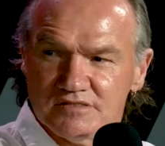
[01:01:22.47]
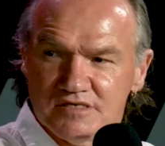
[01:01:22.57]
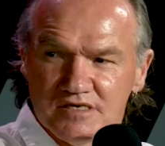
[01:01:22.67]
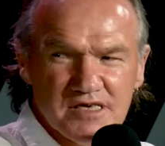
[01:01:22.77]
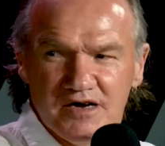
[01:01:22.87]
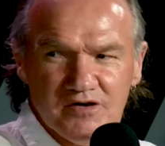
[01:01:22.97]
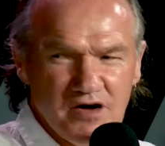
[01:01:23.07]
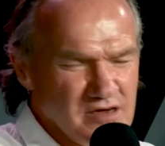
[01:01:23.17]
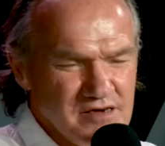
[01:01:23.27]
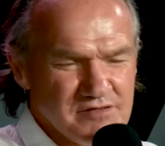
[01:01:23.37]
What's that?
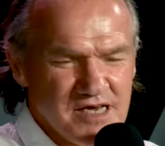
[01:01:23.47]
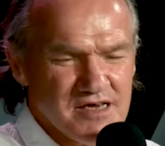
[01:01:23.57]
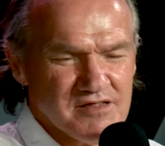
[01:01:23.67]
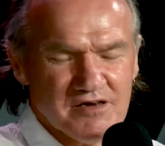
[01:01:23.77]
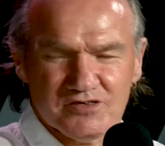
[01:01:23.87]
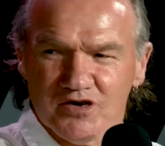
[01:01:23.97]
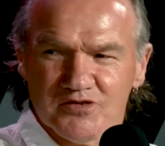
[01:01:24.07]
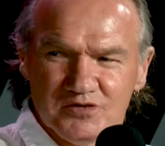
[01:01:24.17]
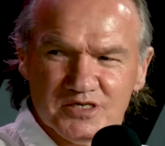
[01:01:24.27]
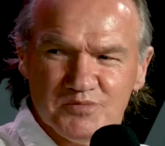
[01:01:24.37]
Uh, it'll take a long time
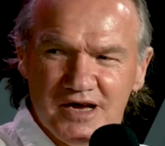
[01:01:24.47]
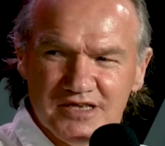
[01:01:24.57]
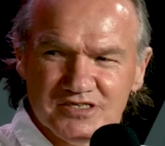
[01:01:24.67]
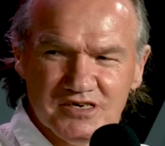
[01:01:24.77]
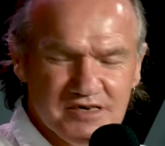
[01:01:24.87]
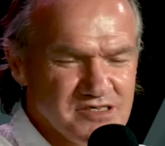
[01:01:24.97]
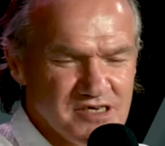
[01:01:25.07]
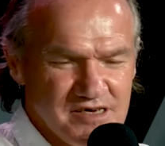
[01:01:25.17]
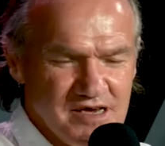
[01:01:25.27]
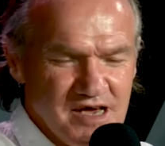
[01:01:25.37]
to explain. Right, it's,
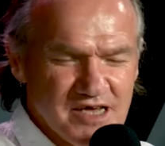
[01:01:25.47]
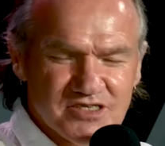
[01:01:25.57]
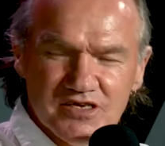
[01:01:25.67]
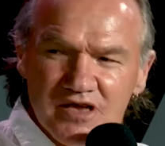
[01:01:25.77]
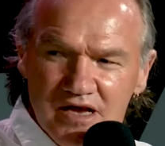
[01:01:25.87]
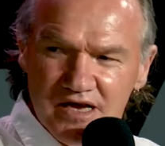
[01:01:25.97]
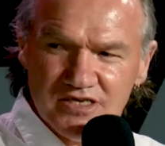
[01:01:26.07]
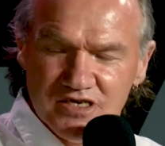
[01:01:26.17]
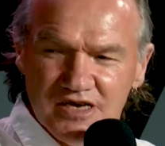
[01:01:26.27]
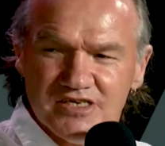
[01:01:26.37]
okay. a, it's a it's a
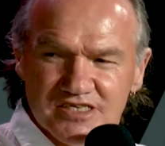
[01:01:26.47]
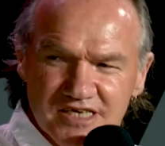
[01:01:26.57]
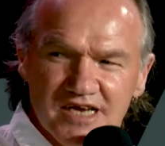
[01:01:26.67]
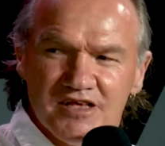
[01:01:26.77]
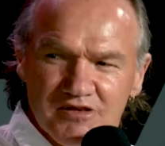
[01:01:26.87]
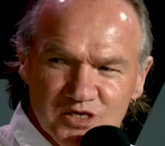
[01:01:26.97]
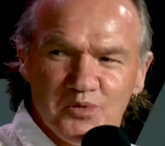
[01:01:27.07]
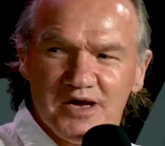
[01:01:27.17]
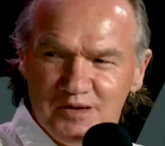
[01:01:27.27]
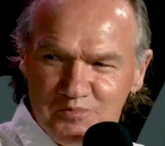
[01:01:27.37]
it's a it's a technology.
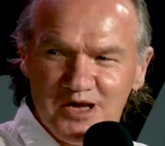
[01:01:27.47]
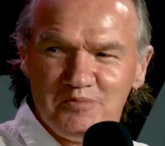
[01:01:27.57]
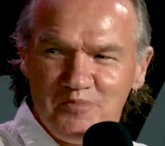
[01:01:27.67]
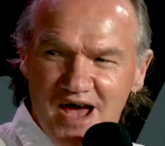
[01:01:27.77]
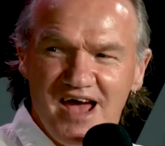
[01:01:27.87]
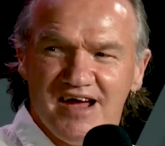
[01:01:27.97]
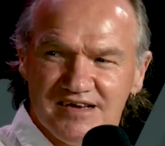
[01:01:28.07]
We're going to bring it back.